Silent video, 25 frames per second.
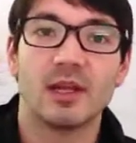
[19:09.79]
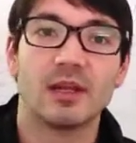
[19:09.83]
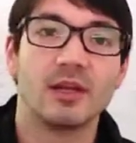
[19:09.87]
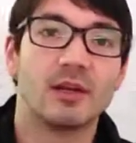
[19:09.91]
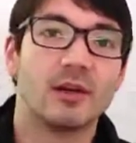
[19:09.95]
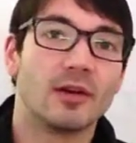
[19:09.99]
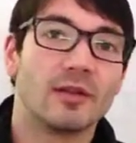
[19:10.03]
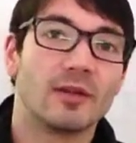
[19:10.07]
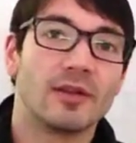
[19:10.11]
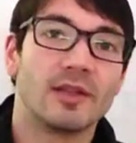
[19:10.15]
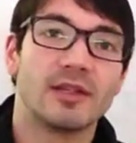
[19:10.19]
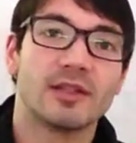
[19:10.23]

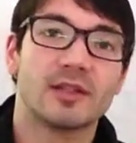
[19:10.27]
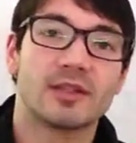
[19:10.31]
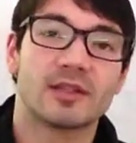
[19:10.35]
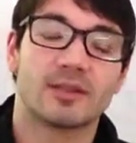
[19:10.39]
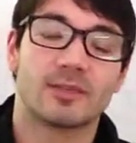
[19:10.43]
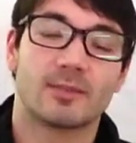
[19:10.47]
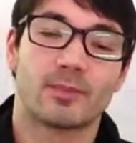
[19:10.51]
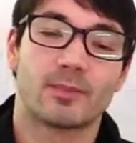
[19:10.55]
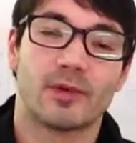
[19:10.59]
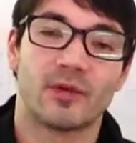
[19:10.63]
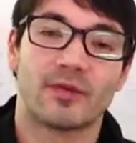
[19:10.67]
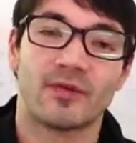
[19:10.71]

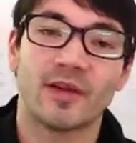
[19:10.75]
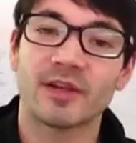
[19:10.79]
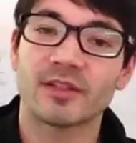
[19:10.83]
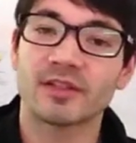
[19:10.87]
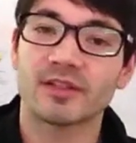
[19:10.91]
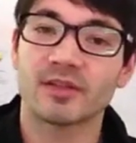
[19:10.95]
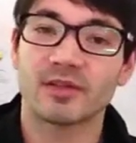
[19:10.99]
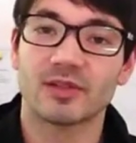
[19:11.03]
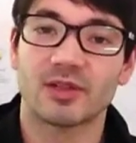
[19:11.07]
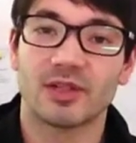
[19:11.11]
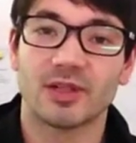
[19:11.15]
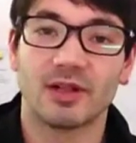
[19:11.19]
These
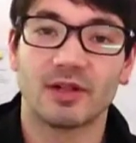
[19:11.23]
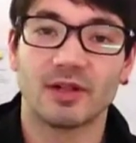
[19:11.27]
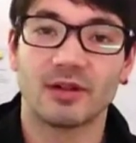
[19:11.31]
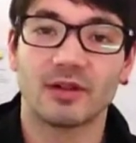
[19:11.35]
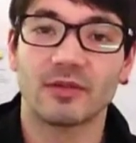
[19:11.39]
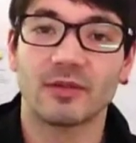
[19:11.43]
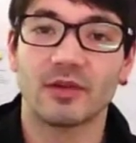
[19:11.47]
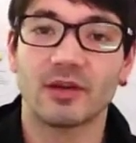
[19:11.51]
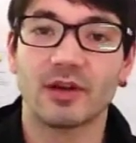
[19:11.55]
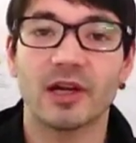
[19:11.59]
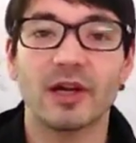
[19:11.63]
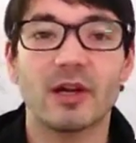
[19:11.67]
professors
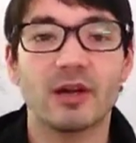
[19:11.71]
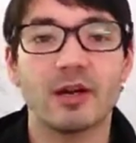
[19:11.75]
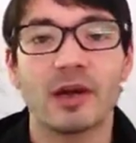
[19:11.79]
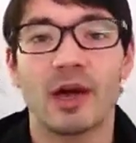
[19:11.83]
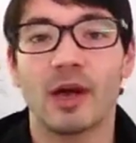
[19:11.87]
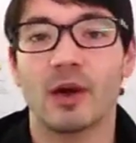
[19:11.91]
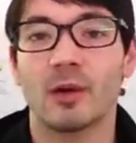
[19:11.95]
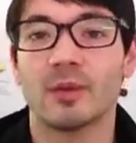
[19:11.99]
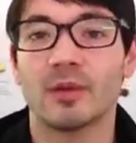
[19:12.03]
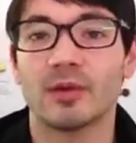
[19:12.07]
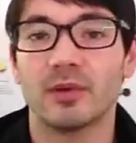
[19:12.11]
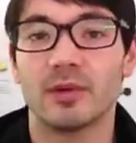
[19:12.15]
here, they're here to
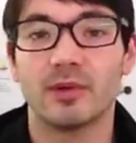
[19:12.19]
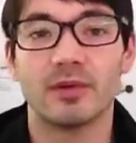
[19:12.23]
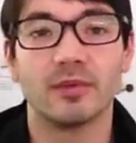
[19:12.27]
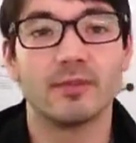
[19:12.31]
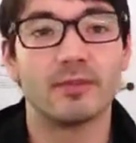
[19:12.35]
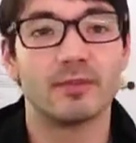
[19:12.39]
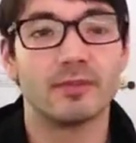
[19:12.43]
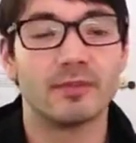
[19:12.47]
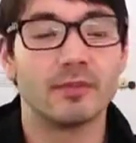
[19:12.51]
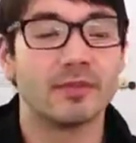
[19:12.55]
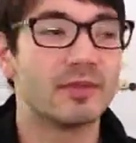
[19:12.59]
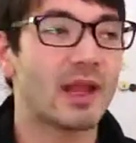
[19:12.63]
help you,
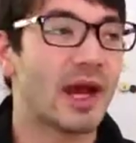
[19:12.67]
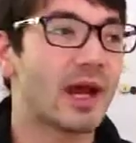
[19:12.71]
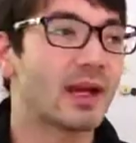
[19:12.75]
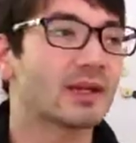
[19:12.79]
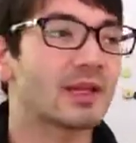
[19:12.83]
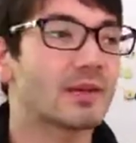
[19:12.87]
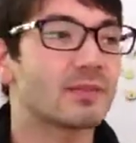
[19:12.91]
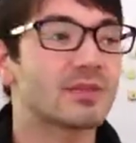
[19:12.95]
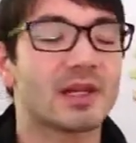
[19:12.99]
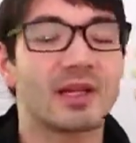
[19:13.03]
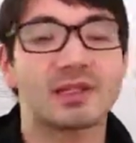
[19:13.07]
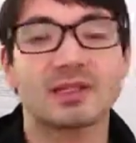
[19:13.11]
and 9
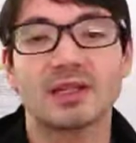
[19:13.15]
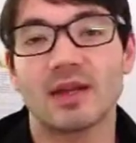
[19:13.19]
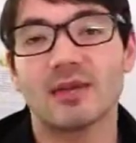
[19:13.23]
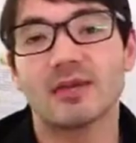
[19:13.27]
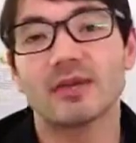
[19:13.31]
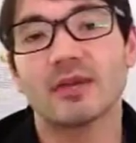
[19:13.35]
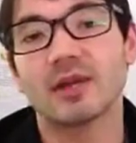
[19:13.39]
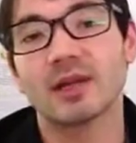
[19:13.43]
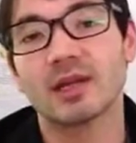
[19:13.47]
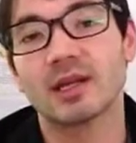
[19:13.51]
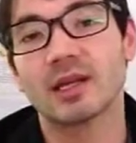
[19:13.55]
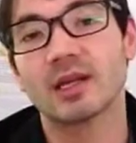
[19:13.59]
times out of 10,
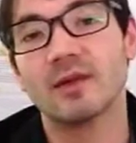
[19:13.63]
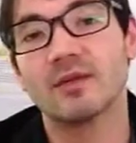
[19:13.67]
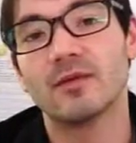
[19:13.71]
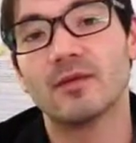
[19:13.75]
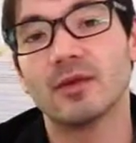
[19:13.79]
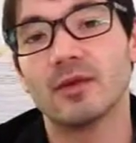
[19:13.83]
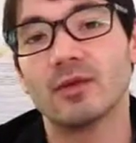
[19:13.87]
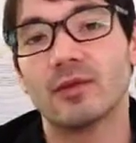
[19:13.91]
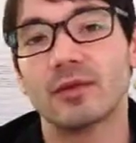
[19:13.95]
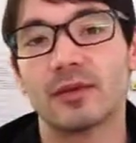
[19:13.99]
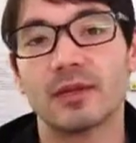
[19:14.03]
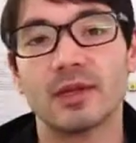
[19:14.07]
they're going to give
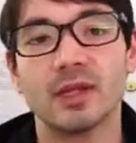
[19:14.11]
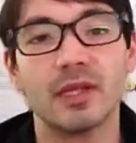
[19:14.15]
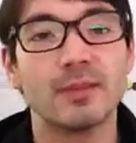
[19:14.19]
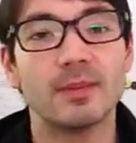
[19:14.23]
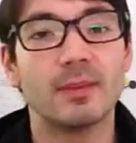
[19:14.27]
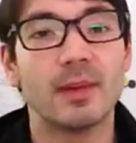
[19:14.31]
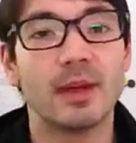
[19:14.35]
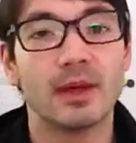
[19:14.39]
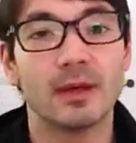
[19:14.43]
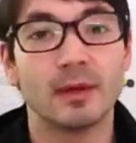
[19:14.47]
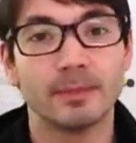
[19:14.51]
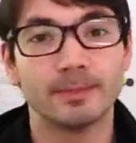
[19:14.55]
you their
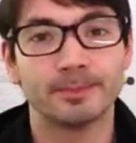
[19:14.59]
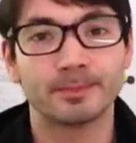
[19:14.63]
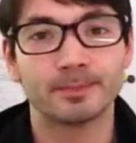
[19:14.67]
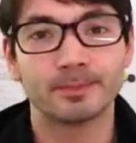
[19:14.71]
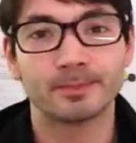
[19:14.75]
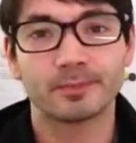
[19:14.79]
email